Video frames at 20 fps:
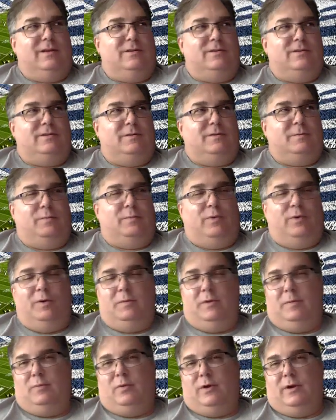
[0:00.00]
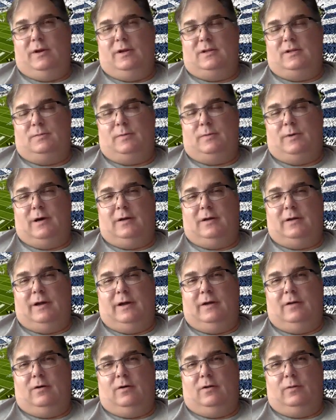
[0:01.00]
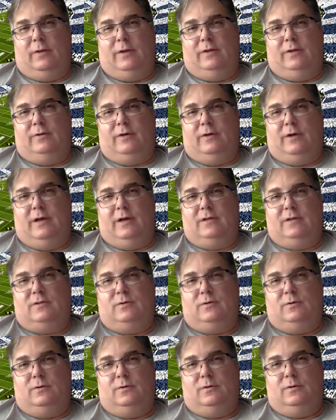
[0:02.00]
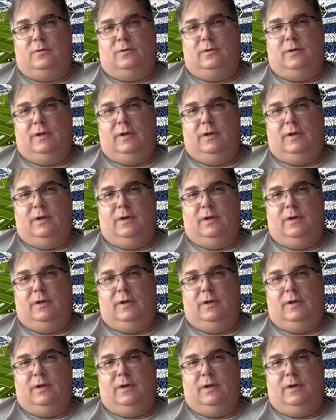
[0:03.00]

You put you put in a spotlight all the way through high school.